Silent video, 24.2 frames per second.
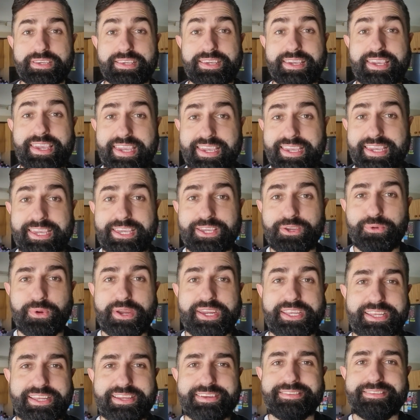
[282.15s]
key
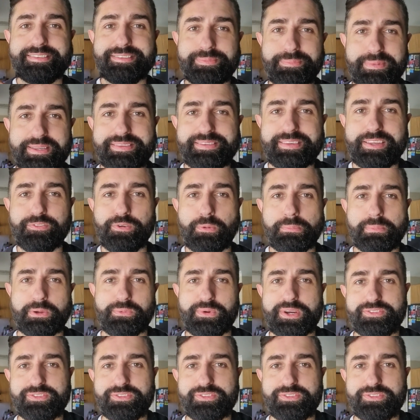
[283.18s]
ingredients missing from the